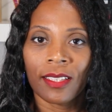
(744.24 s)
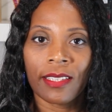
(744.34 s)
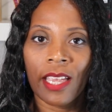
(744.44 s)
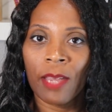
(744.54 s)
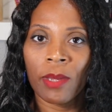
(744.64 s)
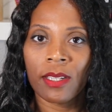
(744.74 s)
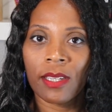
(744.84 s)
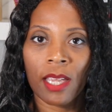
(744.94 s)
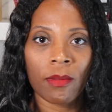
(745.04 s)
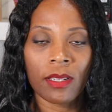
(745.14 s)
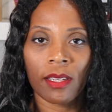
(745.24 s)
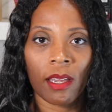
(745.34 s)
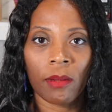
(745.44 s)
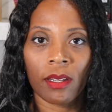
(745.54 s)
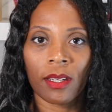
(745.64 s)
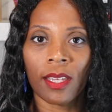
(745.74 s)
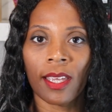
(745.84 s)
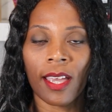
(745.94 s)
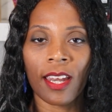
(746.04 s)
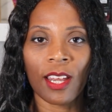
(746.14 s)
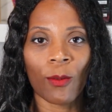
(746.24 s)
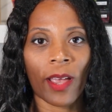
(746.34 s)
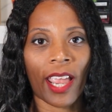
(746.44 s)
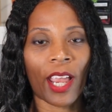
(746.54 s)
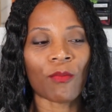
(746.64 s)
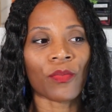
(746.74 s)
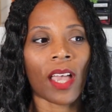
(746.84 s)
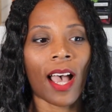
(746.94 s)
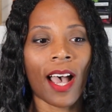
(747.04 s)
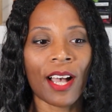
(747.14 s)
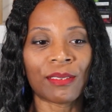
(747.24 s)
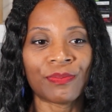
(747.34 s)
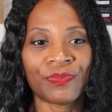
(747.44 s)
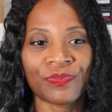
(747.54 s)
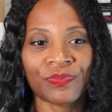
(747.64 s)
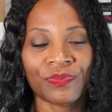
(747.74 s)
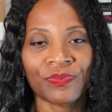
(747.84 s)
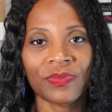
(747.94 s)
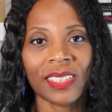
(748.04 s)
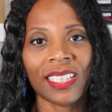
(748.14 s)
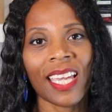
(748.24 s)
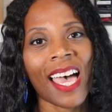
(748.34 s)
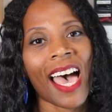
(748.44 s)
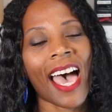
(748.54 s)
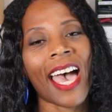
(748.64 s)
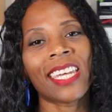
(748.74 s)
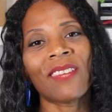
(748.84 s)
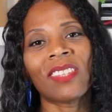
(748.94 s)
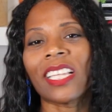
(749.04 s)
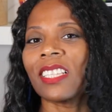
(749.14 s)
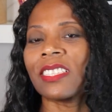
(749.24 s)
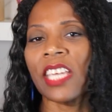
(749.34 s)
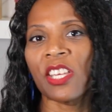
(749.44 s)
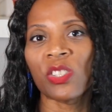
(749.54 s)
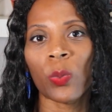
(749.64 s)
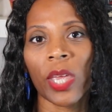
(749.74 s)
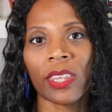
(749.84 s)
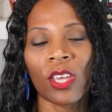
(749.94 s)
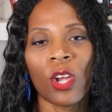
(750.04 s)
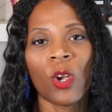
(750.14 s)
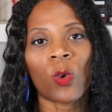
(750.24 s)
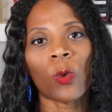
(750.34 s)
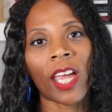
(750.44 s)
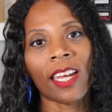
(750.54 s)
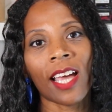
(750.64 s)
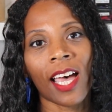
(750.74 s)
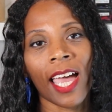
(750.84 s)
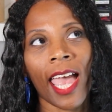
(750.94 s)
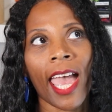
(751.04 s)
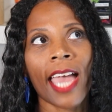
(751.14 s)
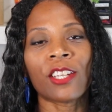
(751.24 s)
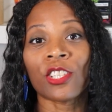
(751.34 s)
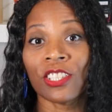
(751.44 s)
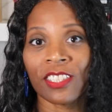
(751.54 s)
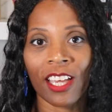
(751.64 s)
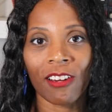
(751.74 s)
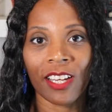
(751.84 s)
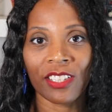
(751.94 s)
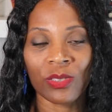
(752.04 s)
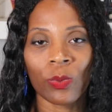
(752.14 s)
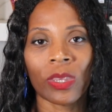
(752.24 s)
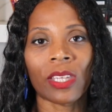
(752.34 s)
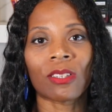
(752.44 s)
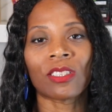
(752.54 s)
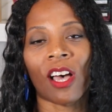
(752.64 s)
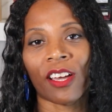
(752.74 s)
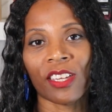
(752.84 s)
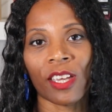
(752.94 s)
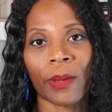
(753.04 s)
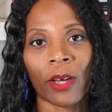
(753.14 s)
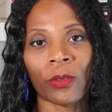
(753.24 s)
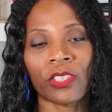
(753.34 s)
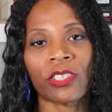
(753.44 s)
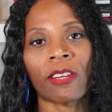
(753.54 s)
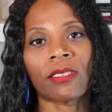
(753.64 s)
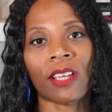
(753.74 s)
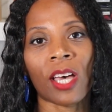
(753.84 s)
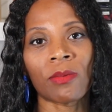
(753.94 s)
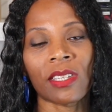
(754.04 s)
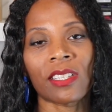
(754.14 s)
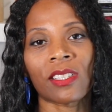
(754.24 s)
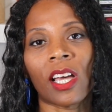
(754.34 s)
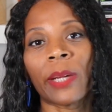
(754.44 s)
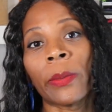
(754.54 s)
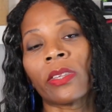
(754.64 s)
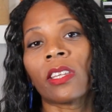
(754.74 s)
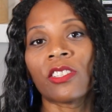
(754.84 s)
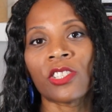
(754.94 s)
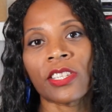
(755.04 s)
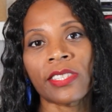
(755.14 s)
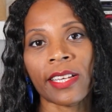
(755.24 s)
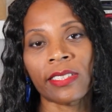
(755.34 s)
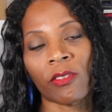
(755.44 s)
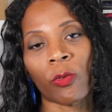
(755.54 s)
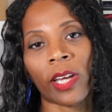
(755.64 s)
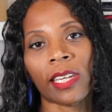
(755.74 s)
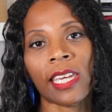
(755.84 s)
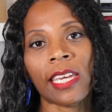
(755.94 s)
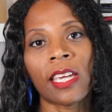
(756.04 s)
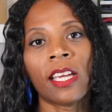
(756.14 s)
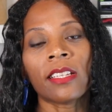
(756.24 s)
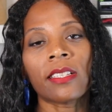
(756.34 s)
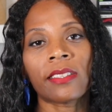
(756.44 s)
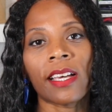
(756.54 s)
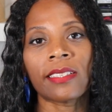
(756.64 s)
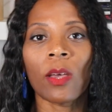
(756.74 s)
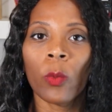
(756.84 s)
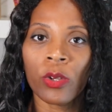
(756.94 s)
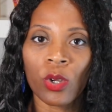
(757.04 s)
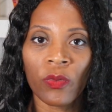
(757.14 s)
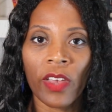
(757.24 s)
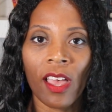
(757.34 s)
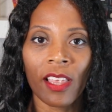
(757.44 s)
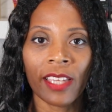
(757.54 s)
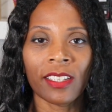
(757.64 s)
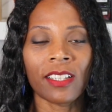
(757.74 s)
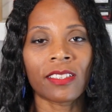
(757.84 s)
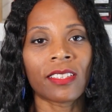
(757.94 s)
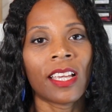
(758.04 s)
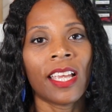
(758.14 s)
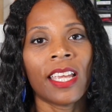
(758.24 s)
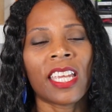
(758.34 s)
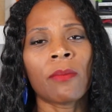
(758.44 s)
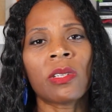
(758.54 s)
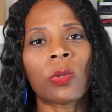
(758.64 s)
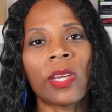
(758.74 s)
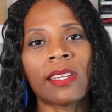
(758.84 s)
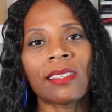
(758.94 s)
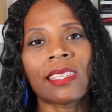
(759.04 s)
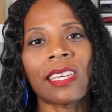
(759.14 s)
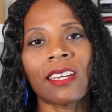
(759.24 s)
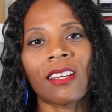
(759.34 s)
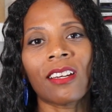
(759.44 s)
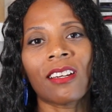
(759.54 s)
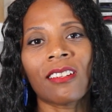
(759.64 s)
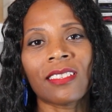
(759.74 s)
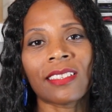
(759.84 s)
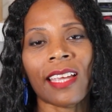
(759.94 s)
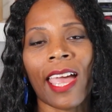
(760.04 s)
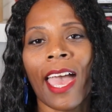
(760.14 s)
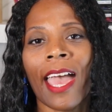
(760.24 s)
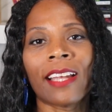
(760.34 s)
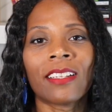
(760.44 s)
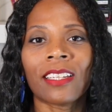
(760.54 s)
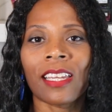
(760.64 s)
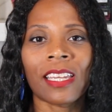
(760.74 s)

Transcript: Daemon. Anyway, yeah, and even like the scenes with Rhaena and Jacaerys when they're talking about, when Jacaerys comes and he's talking about the logistics of what he discussed at Winterfell, and he's in between tears, and